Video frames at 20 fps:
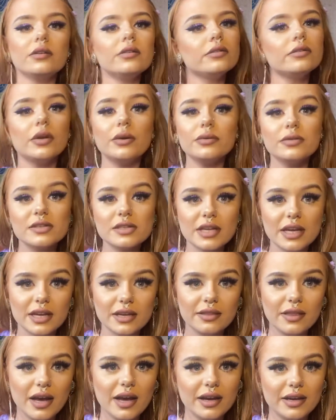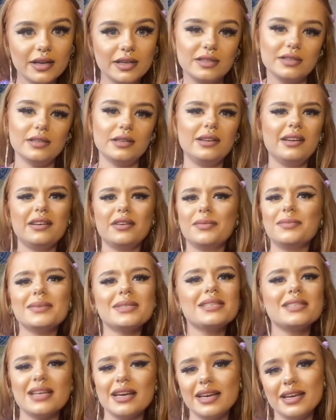Don't say that. It's a little
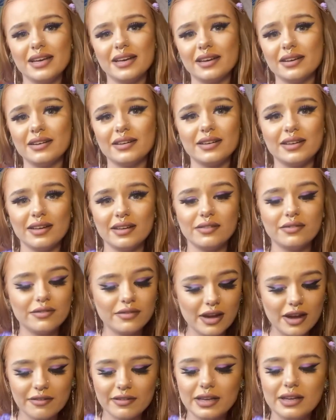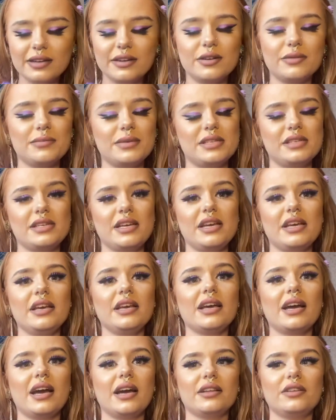mistake, a very little
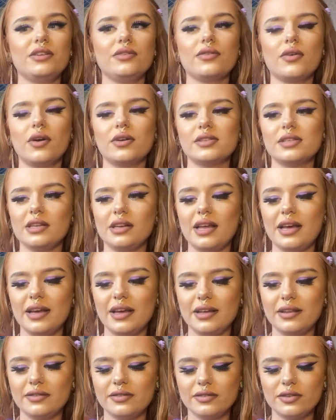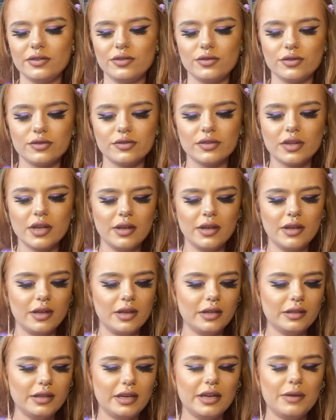mistake, and you've got to learn to just
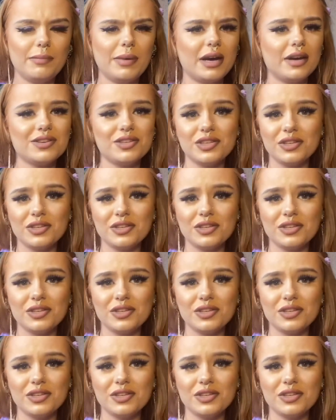let it pass.